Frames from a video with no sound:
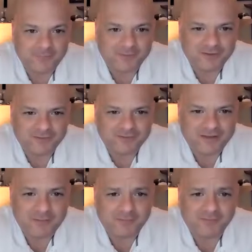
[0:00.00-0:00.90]
fictitious
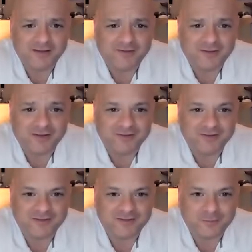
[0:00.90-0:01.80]
name of Lisa, is
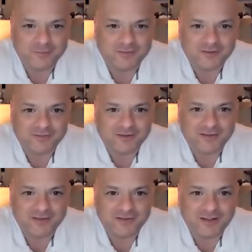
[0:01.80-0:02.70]
listening to us, and she
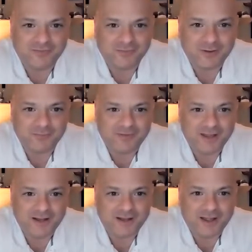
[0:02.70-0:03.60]
has a life dream of
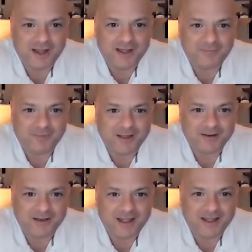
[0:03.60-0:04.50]
getting on
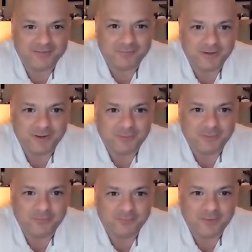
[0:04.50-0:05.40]
podcasts and being her
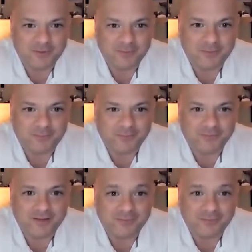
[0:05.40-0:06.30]
own speaker and
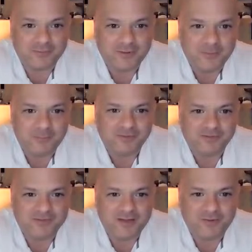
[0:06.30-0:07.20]
presenter, but
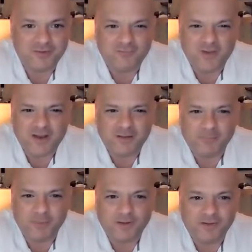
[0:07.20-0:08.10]
she's never written a
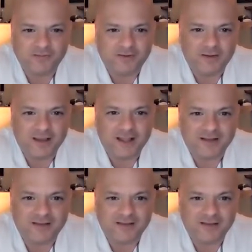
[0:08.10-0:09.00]
book. She only has
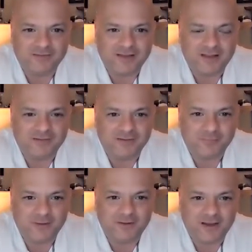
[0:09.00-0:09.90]
ideas, and she's
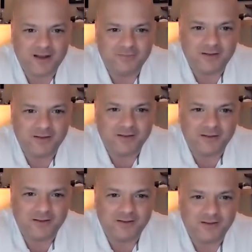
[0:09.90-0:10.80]
been kind of in
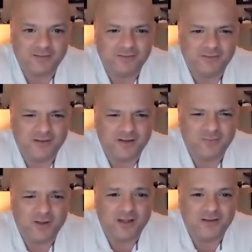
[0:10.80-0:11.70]
a
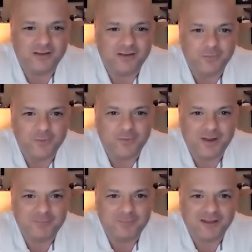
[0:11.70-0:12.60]
rut. What
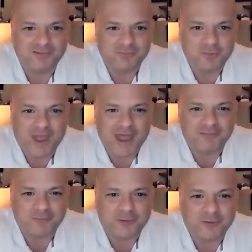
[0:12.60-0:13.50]
recommendation would you
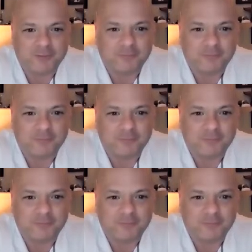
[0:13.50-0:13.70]
have for her